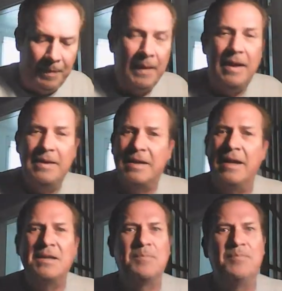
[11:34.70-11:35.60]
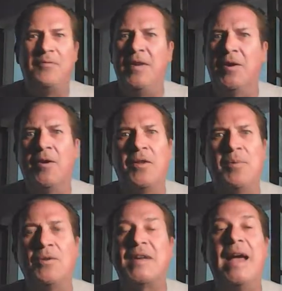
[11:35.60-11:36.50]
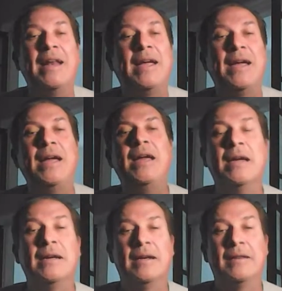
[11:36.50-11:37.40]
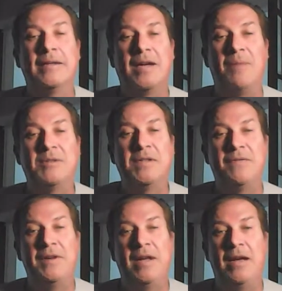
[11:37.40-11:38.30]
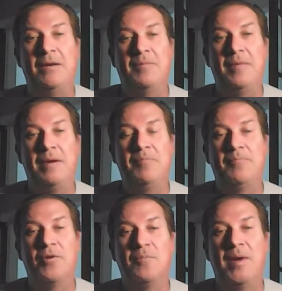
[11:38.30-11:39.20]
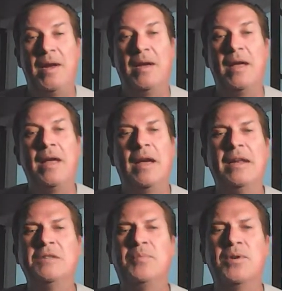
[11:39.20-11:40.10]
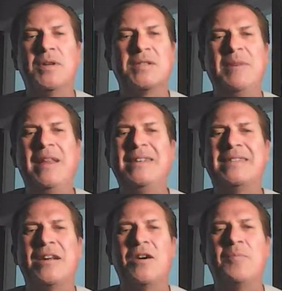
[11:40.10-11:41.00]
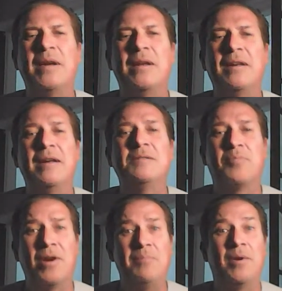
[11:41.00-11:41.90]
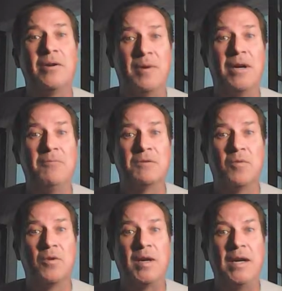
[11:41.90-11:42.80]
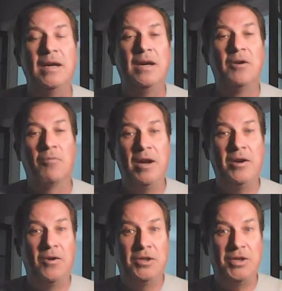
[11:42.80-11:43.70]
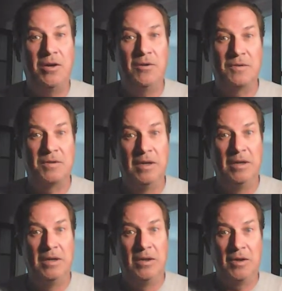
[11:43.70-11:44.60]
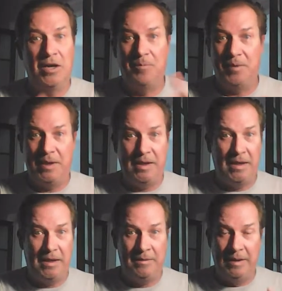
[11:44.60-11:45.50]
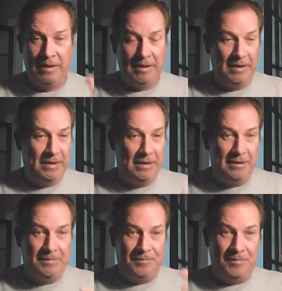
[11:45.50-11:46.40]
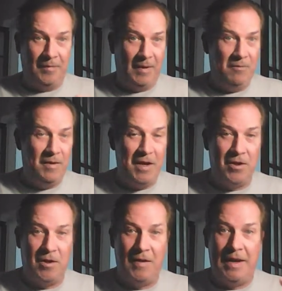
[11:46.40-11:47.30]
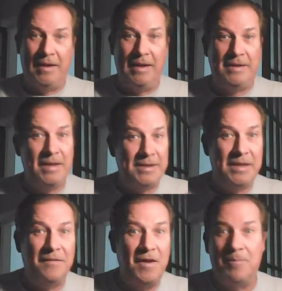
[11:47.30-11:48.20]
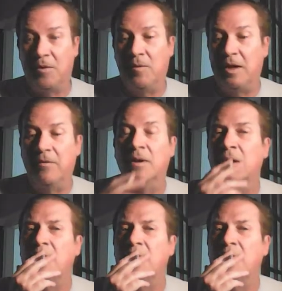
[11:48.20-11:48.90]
He's got his finger on the pulse. And he, at the time, was living in Burbank. And his books, I mean, they sell, but his bread and butter money was writing on shows or helping, what do they call that? Like touch stuff up or whatever.